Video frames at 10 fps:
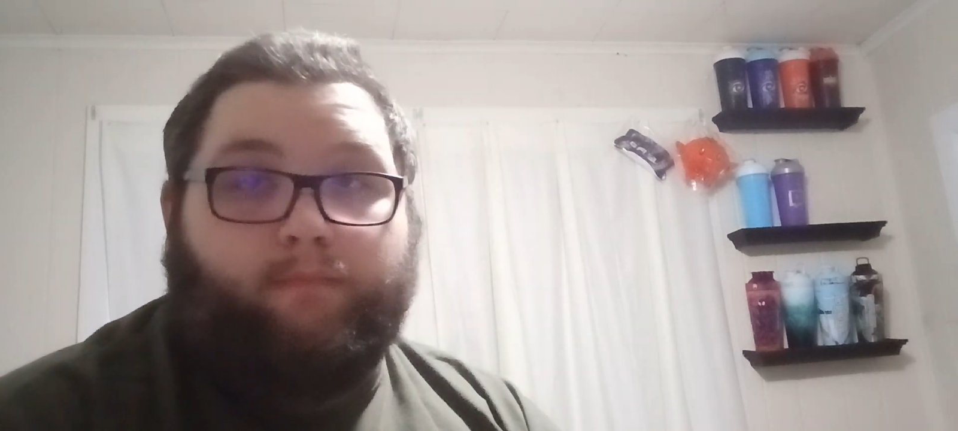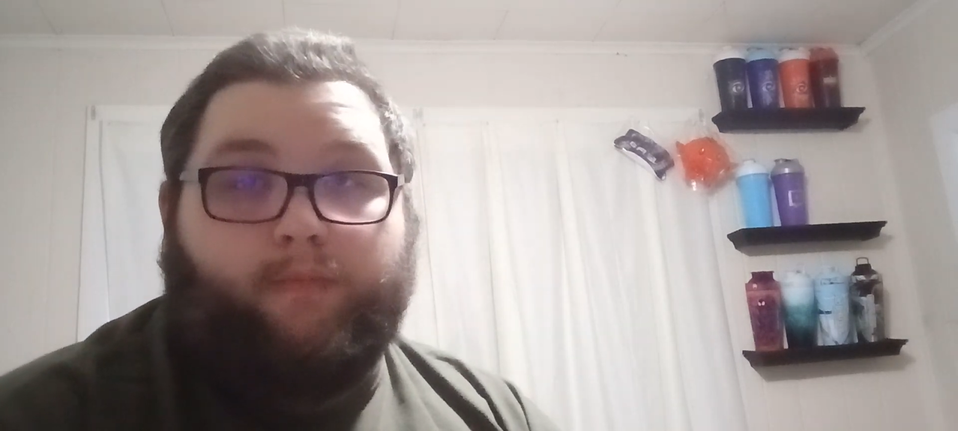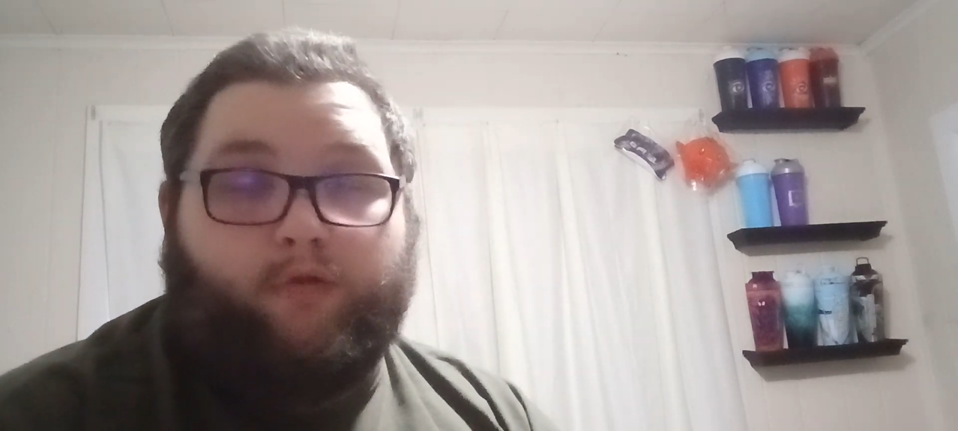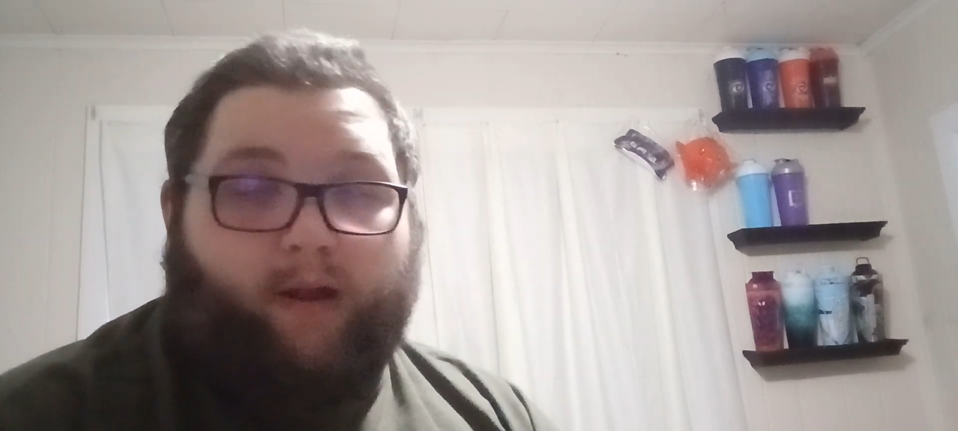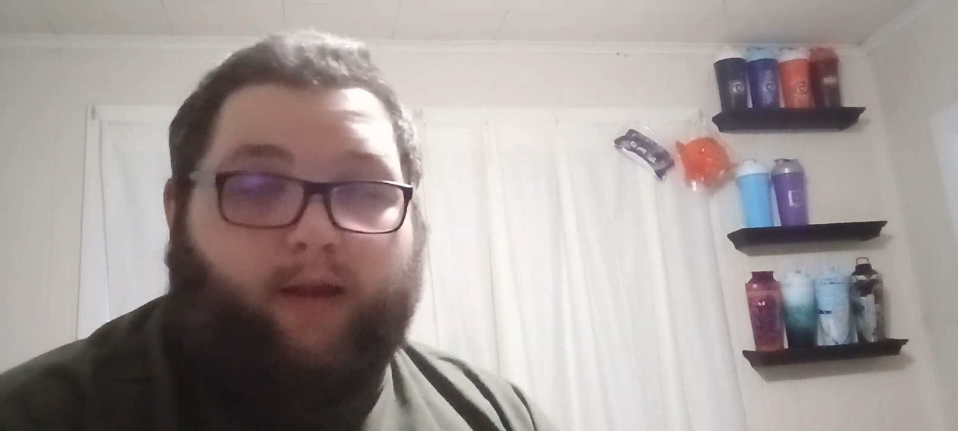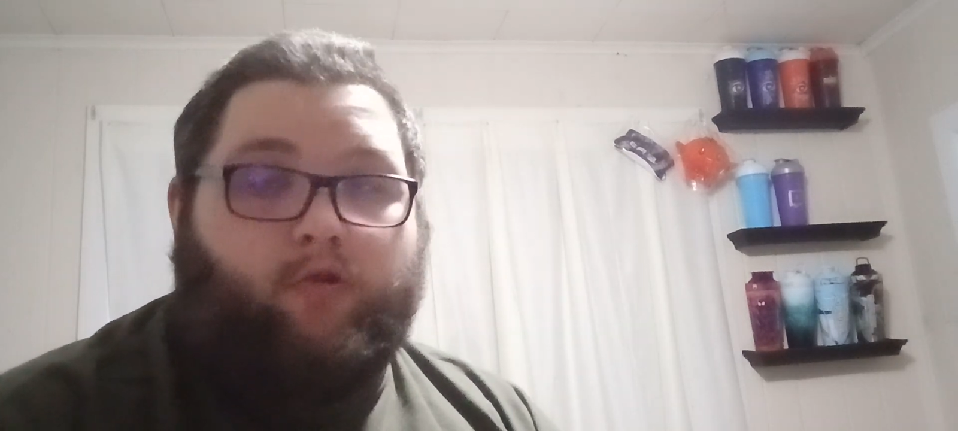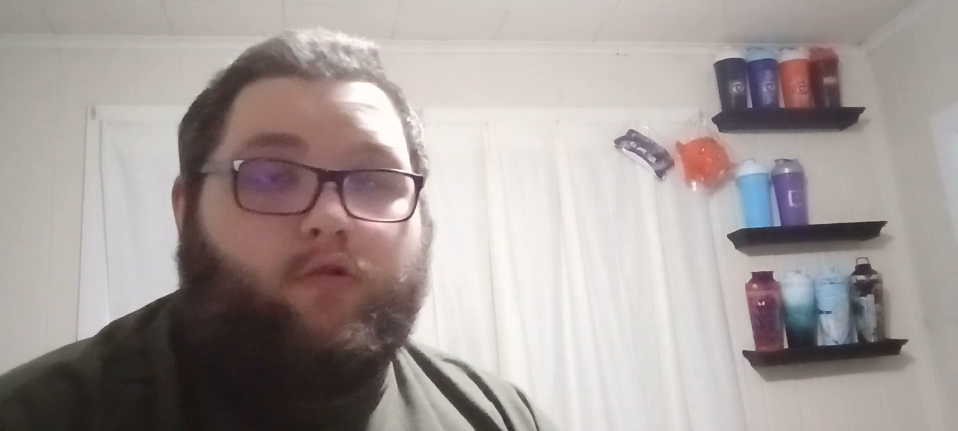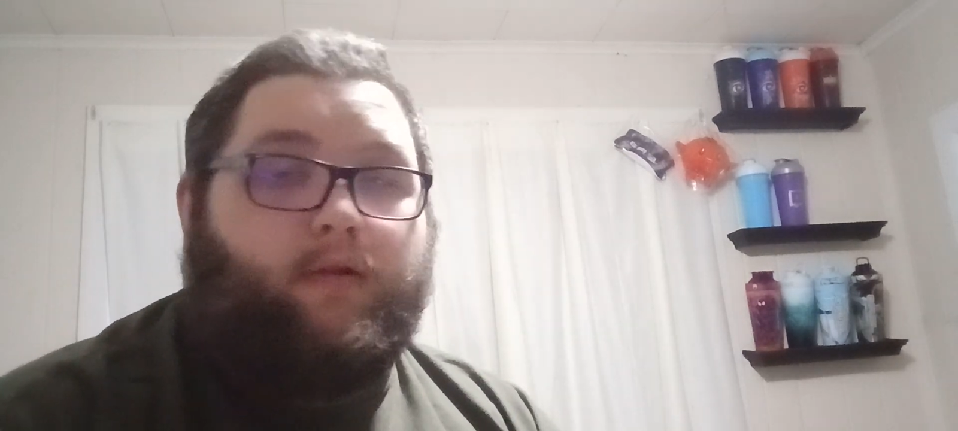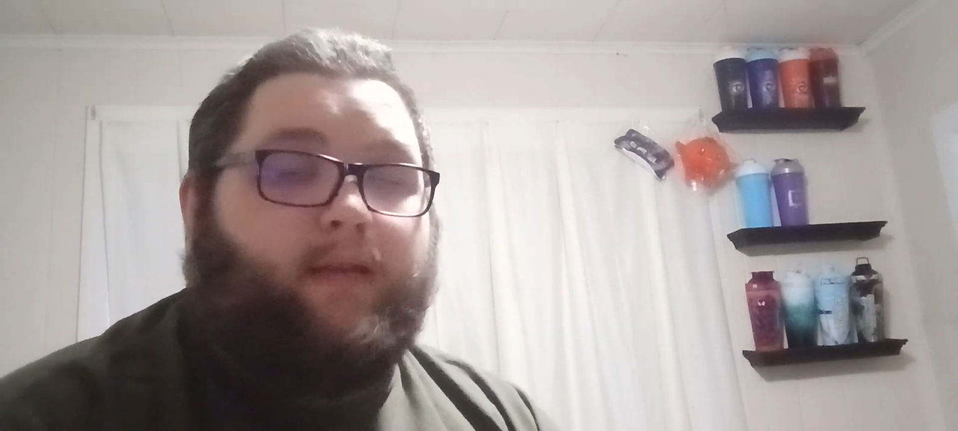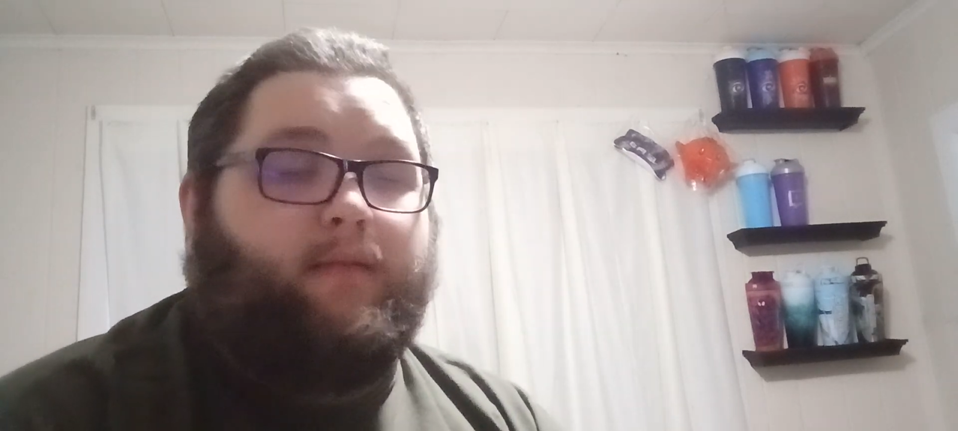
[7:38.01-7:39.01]
stretch
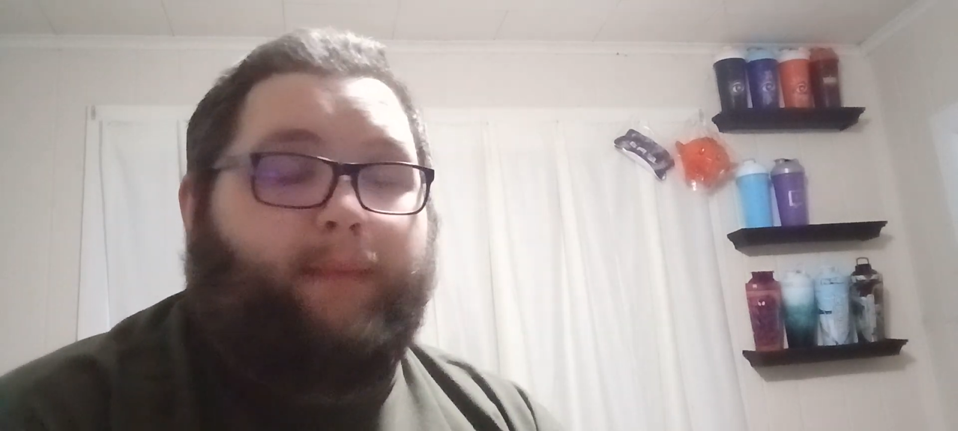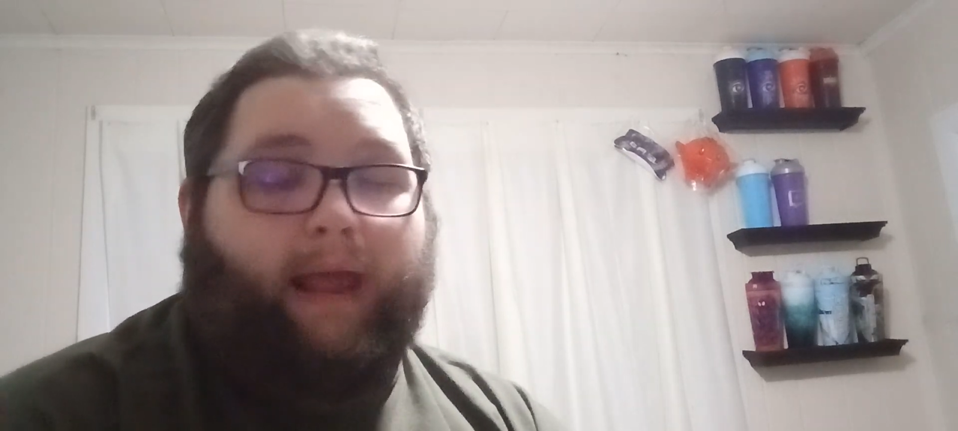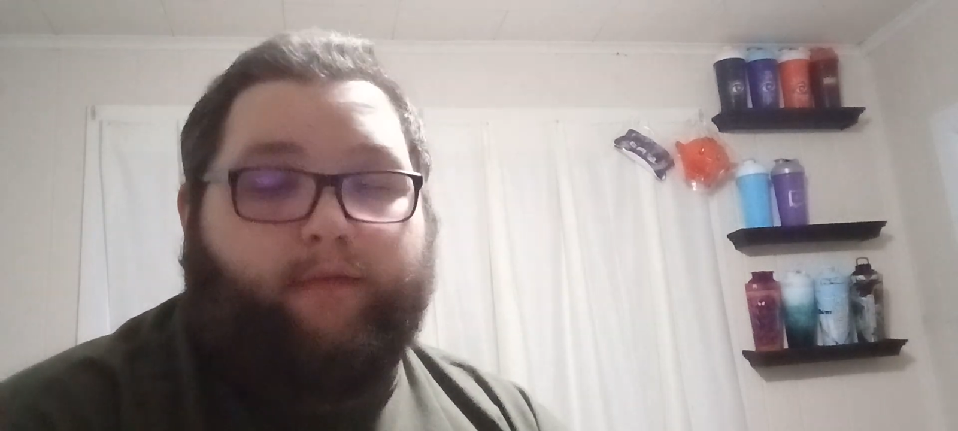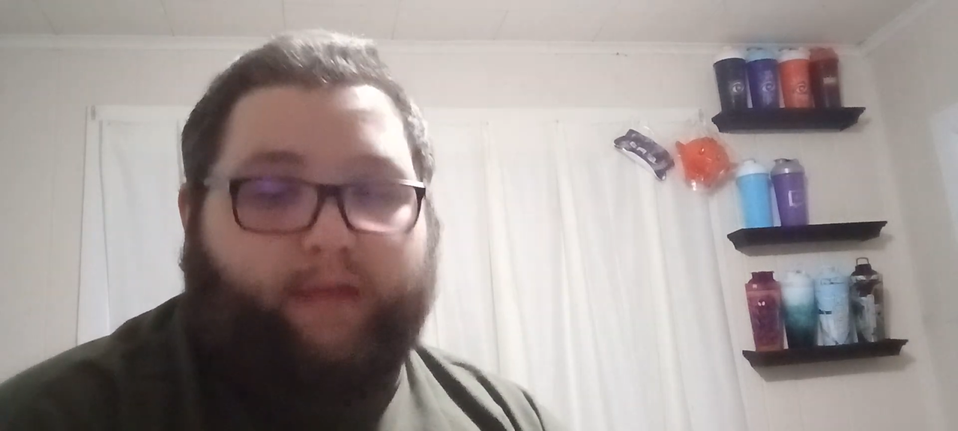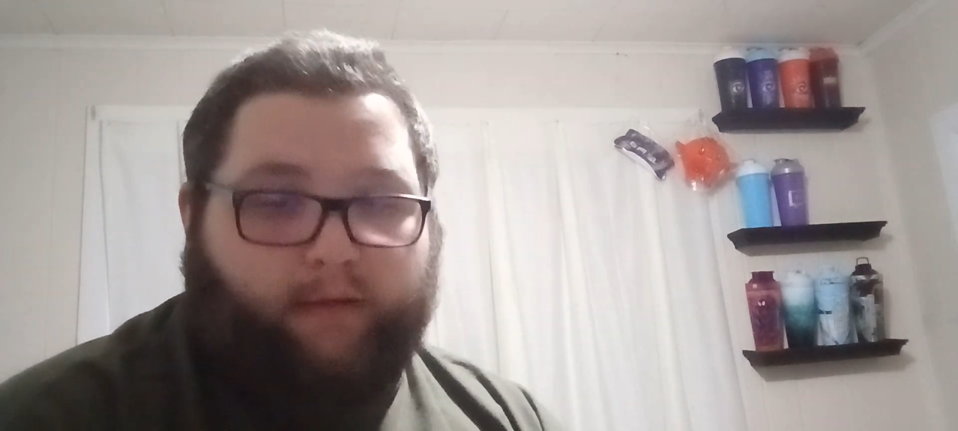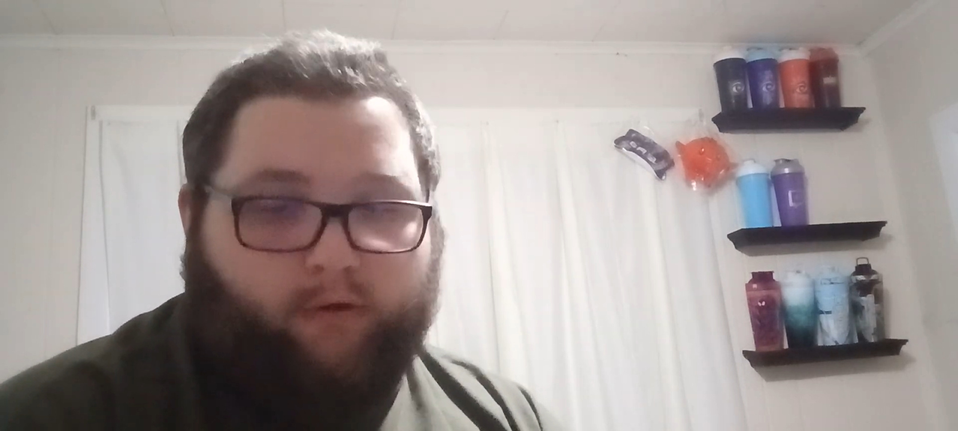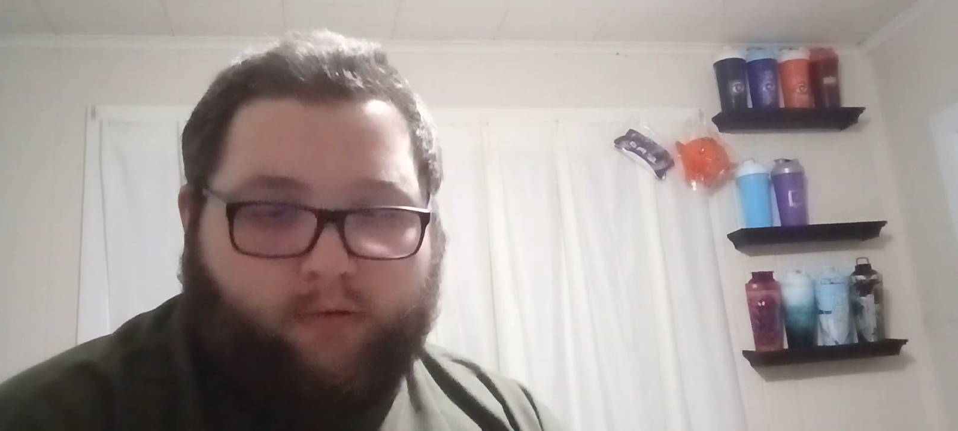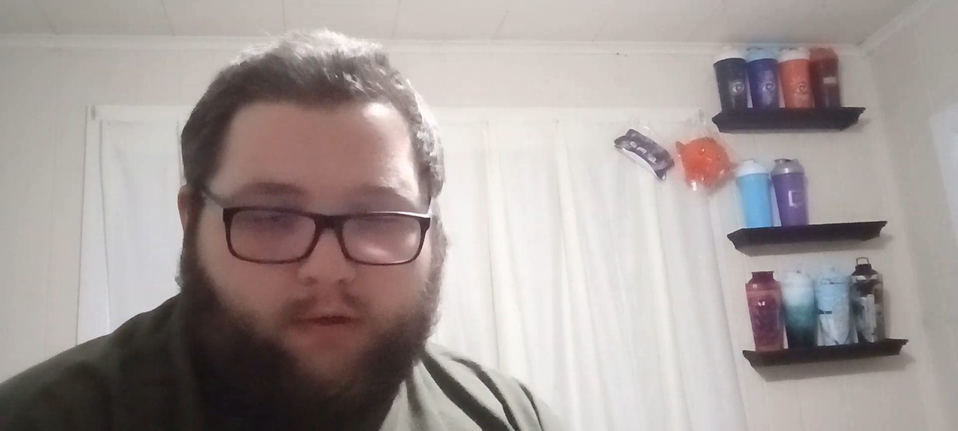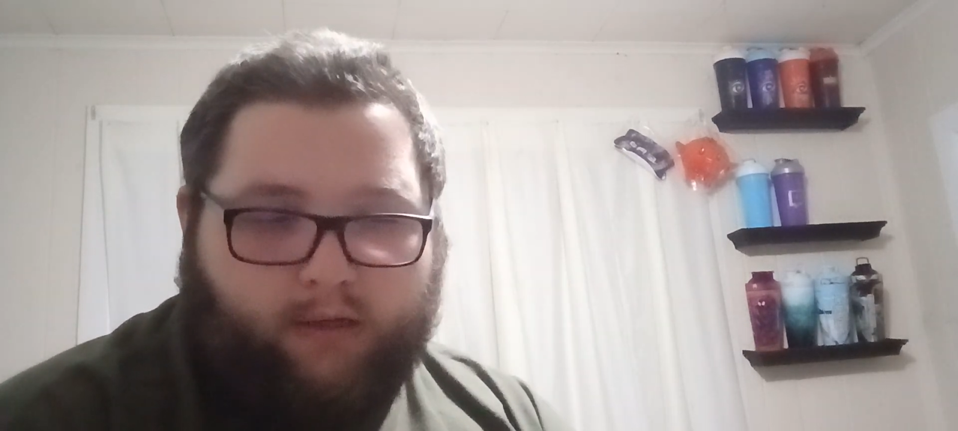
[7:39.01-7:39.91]
is a bad flavor.